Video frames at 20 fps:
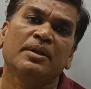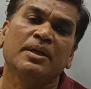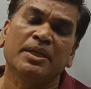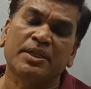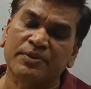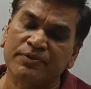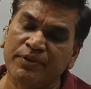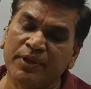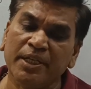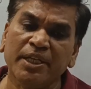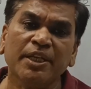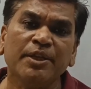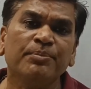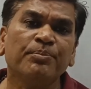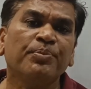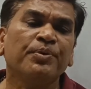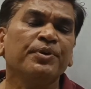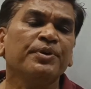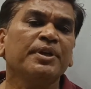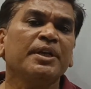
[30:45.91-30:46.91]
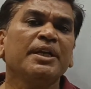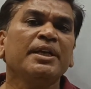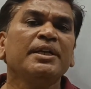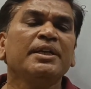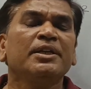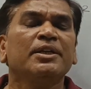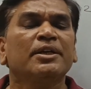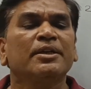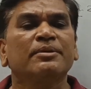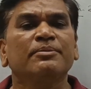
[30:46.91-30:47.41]
It's very
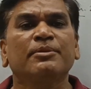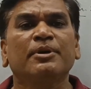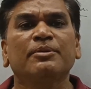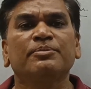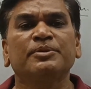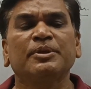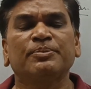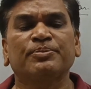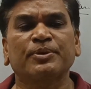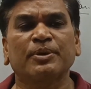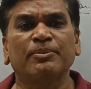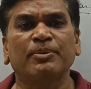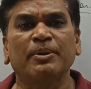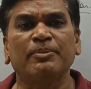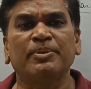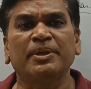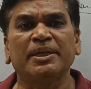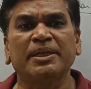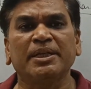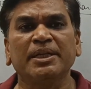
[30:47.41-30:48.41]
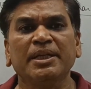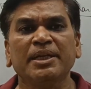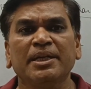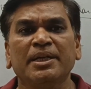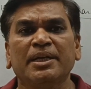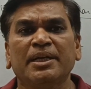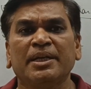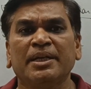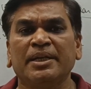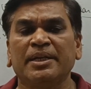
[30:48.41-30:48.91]
important term of the probability,
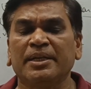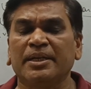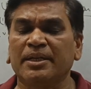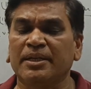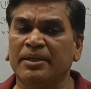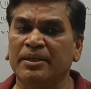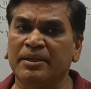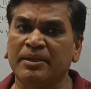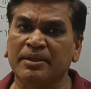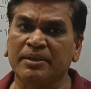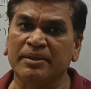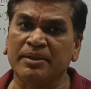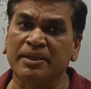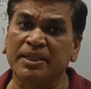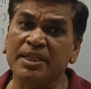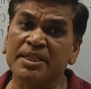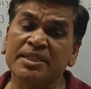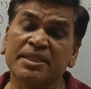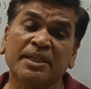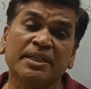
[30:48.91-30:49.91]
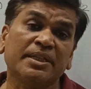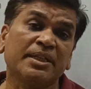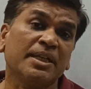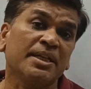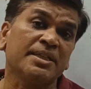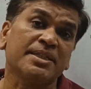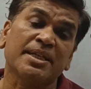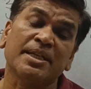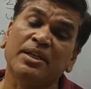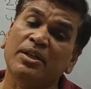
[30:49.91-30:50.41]
and this
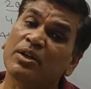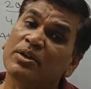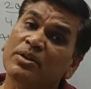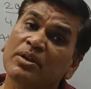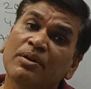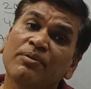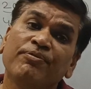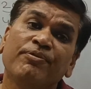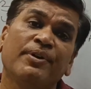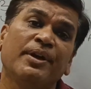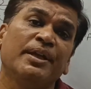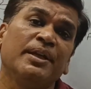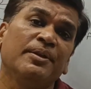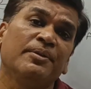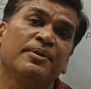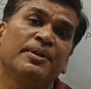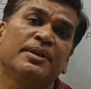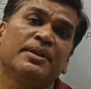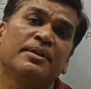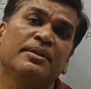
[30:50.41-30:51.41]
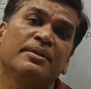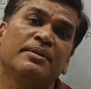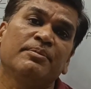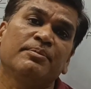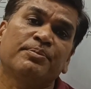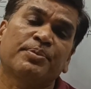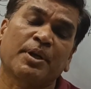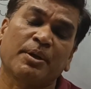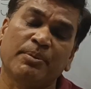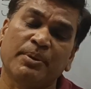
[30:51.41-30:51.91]
contains a lot of value in
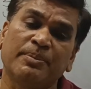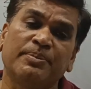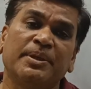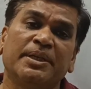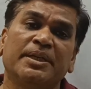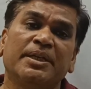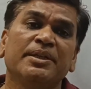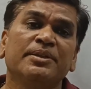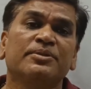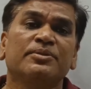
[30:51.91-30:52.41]
probability.